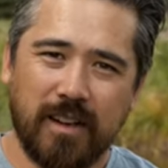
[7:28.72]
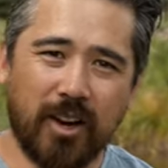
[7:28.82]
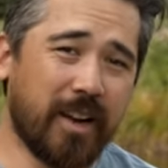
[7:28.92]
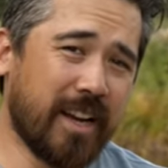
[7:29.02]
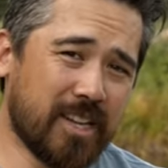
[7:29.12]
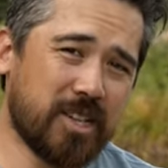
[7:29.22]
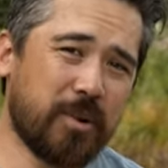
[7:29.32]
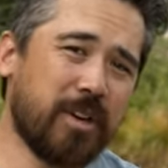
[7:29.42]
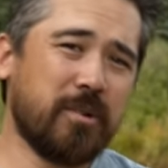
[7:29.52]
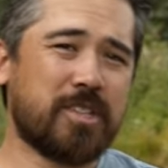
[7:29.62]
All right, next
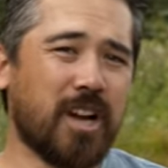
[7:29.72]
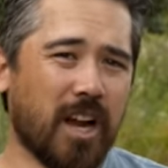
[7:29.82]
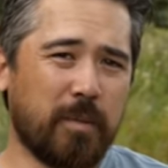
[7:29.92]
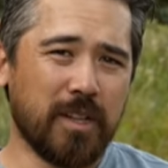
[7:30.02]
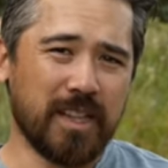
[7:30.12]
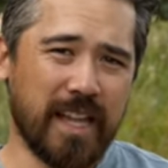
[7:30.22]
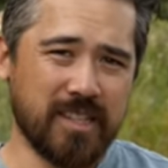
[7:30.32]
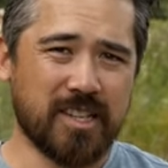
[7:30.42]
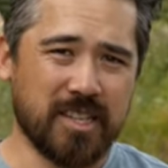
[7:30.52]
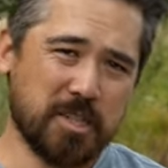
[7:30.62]
thing we're gonna do is talk about
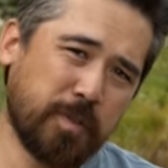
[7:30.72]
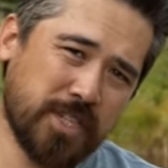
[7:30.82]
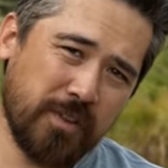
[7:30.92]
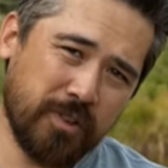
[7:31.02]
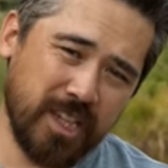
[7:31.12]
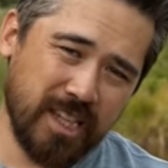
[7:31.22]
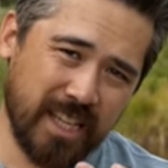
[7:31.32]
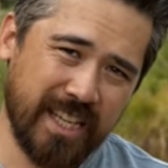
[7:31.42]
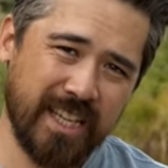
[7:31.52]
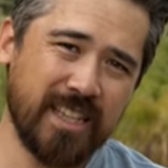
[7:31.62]
lenses, specifically
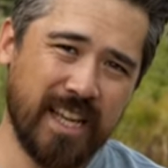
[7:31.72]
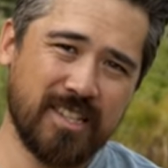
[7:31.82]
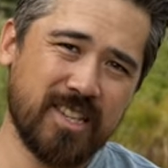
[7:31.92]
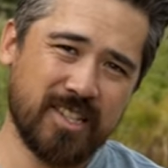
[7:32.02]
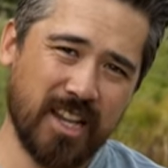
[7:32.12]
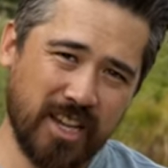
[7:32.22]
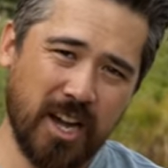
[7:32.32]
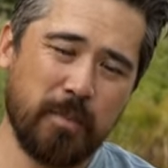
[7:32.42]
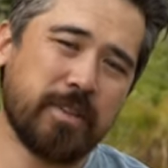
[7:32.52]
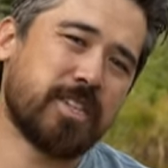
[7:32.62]
the kit lenses that
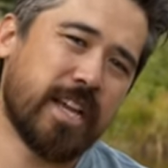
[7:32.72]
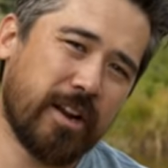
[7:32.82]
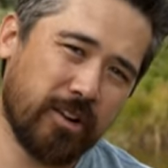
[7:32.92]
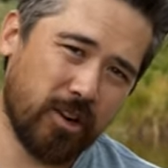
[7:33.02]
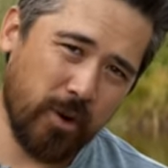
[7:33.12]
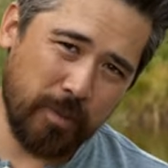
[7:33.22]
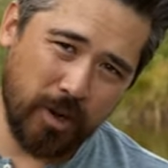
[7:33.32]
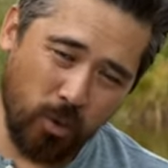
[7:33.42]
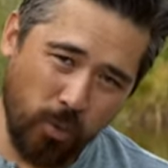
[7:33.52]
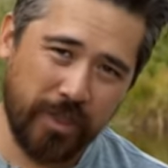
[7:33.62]
come as standard
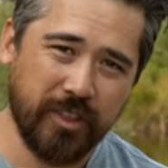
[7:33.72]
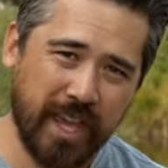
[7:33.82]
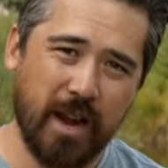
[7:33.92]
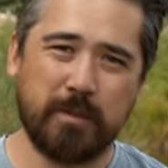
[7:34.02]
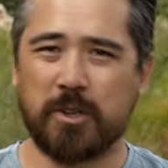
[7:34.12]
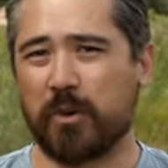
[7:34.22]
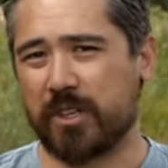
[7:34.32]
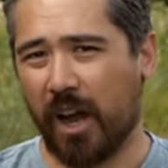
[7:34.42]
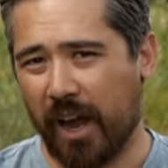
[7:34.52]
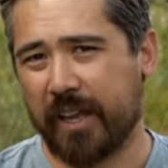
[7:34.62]
equipment with the cameras that we're
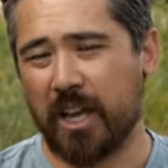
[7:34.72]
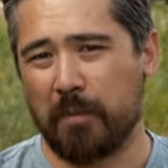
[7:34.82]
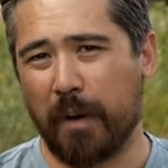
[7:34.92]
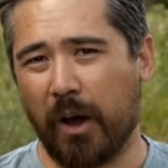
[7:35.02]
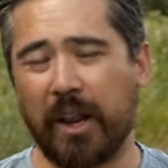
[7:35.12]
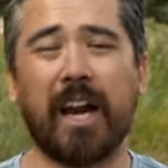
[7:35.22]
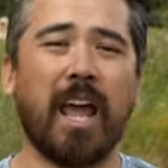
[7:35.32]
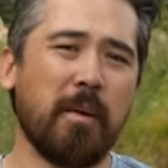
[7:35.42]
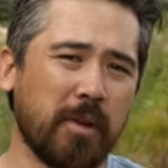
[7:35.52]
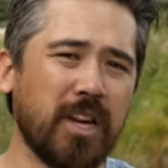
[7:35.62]
talking about. And
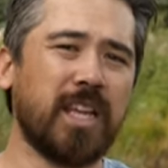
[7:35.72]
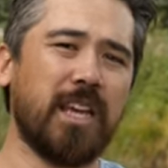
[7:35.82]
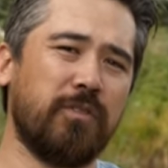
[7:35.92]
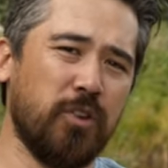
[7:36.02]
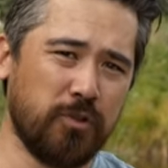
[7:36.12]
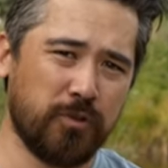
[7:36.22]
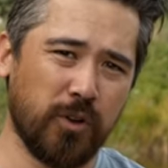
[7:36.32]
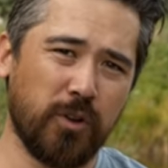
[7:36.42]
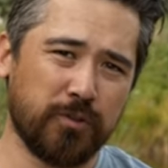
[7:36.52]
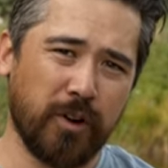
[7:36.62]
I am gonna give you
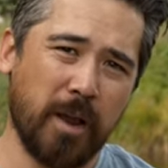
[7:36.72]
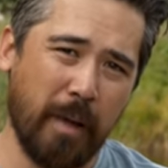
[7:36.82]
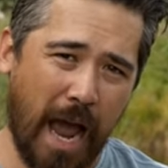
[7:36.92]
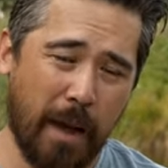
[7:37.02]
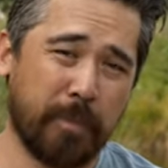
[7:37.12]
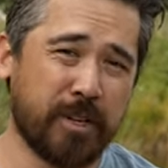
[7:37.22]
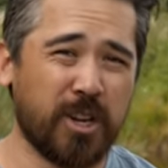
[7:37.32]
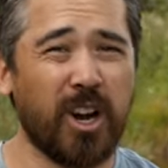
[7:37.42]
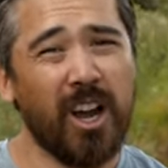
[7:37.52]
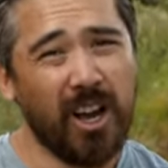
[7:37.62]
full frame
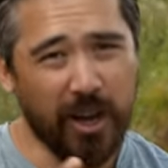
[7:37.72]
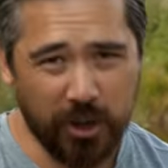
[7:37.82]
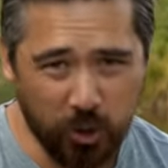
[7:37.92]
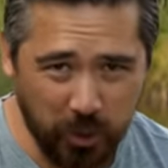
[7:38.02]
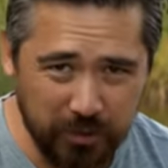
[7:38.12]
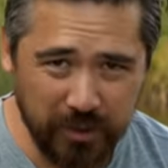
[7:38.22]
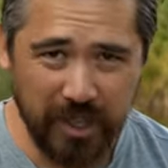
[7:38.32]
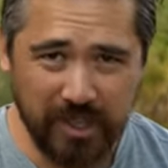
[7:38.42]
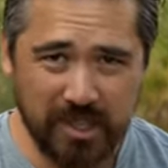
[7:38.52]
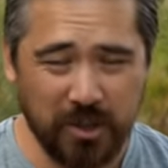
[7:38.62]
aperture
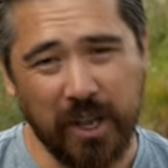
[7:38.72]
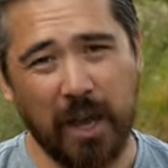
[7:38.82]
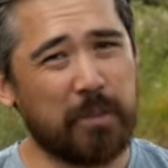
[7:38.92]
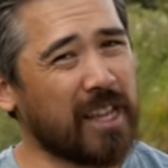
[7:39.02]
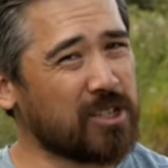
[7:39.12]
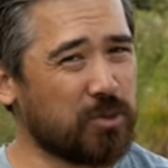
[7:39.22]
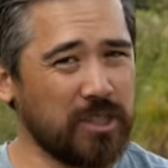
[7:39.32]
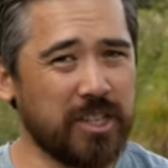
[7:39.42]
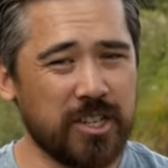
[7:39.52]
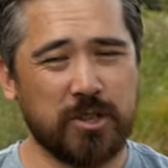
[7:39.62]
equivalents, okay? But that's
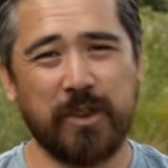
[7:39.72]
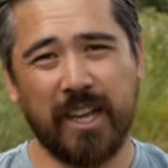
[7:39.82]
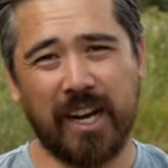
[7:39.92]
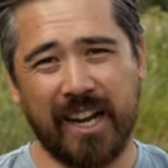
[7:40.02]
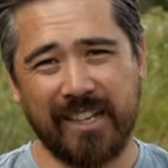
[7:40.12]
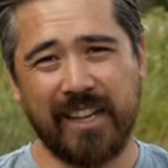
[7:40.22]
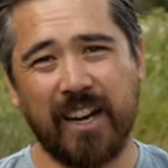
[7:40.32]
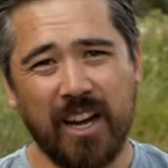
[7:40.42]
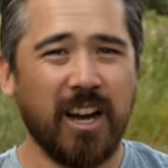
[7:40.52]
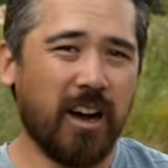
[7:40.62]
really just so we can get an
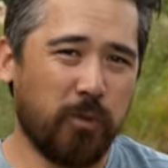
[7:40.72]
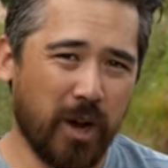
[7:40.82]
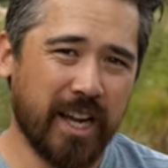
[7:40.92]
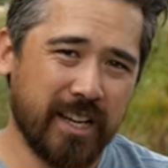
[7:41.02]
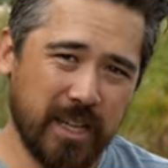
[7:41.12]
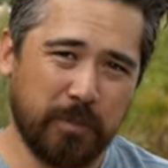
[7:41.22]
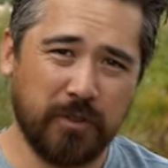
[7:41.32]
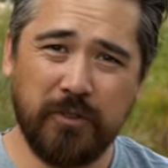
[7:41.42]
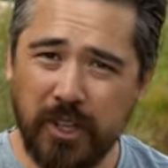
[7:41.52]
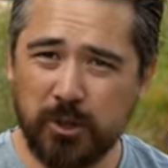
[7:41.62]
idea of what kind of
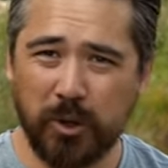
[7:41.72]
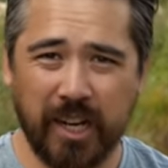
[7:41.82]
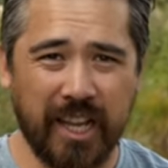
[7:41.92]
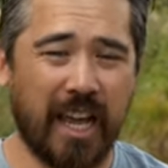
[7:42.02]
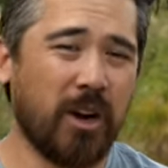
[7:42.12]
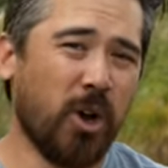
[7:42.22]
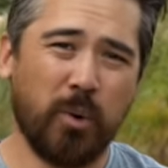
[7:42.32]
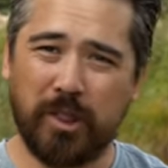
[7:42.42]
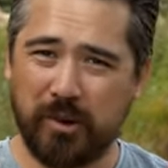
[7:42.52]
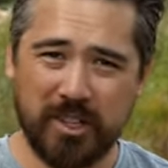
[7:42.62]
depth of field we're gonna get,
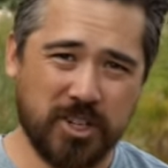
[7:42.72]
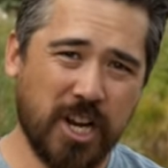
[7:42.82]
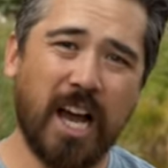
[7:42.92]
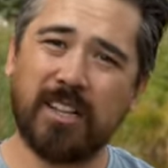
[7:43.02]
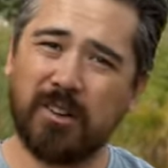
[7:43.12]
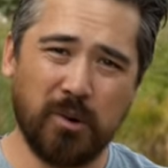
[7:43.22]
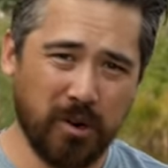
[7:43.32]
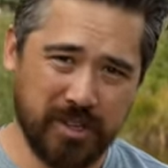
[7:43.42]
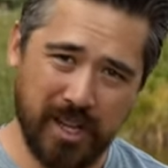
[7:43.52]
whether it's shallow or